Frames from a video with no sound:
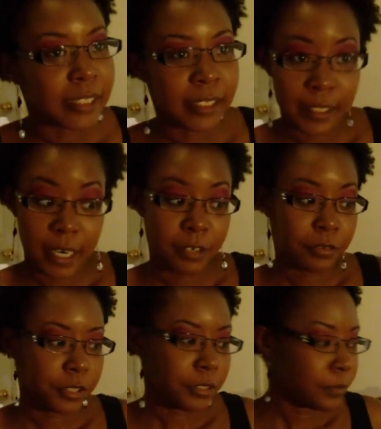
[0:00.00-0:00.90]
doesn't, then
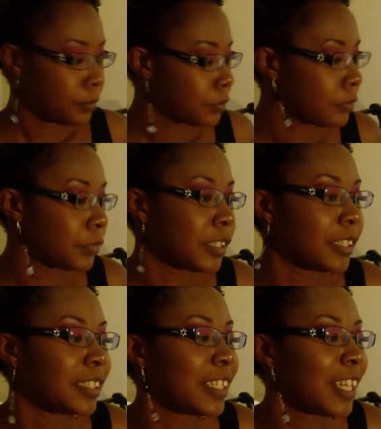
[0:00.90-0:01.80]
I don't know.
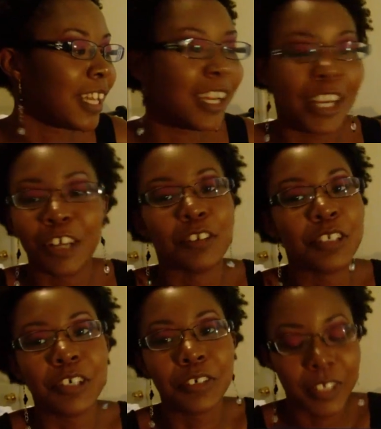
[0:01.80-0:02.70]
I
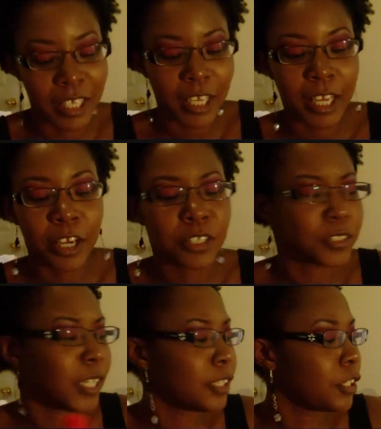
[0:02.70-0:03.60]
don't know. I
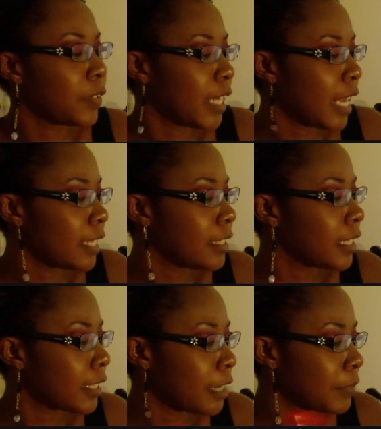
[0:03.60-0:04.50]
also, I
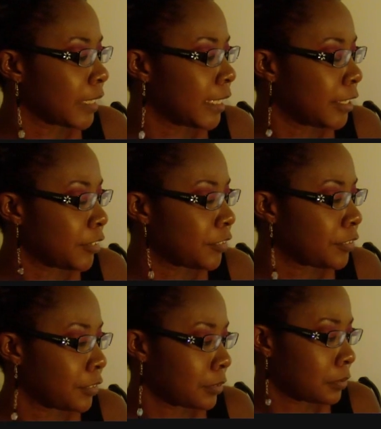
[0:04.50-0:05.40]

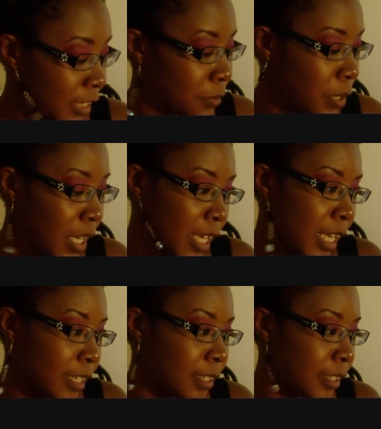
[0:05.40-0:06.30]
believe that's
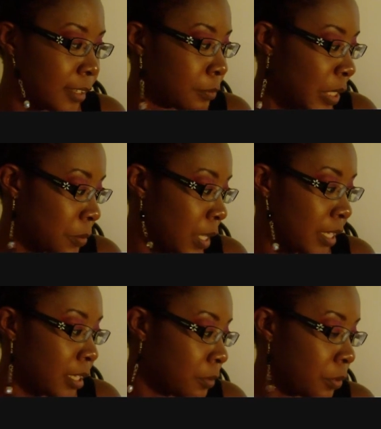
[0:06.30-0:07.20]
why
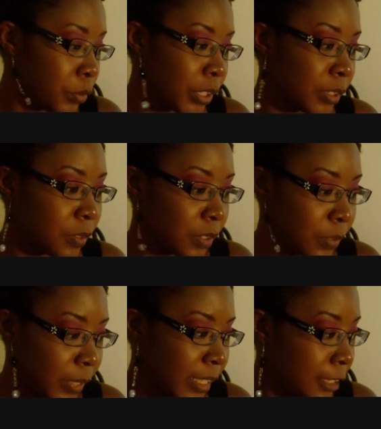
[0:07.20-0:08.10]
the wigs
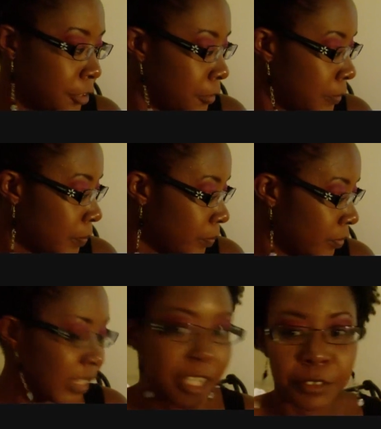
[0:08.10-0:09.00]
look the way they do.
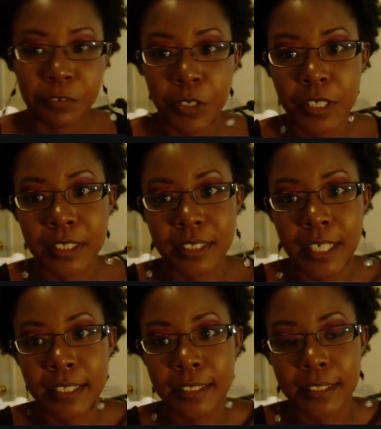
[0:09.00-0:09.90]
Now, as far as the
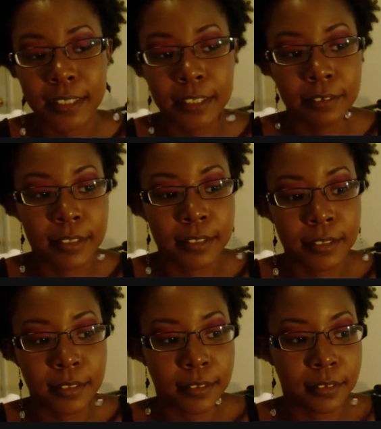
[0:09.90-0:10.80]
sassy
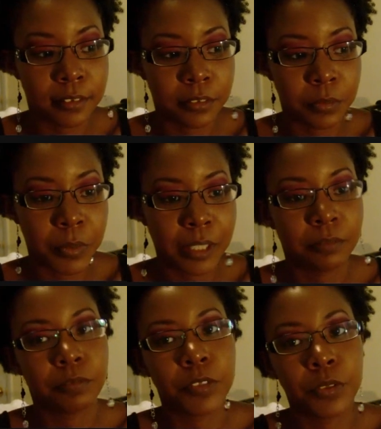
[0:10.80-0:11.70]
secrets, the
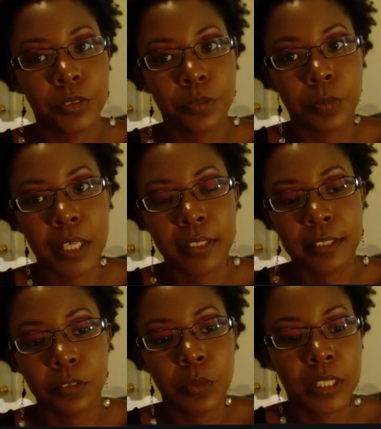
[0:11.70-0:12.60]
bad reviews
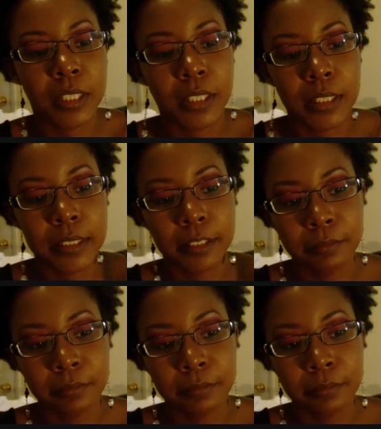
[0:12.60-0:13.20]
about this wig,